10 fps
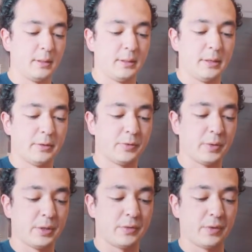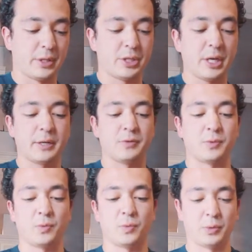Now, of course, for the chives,
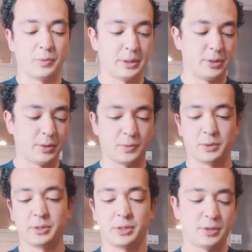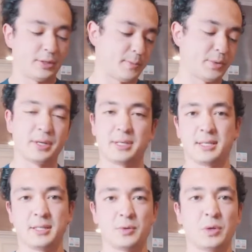what we don't want to do is to put it
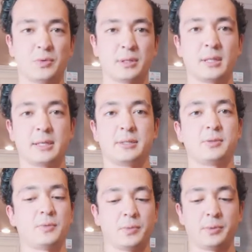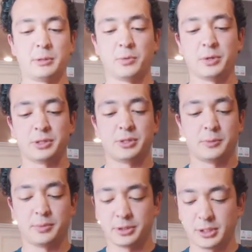in the one with the lettuce. We want to
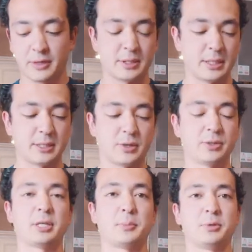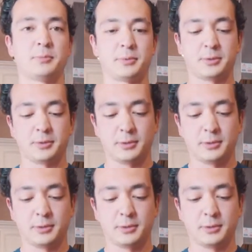put chives in its own separate bowl.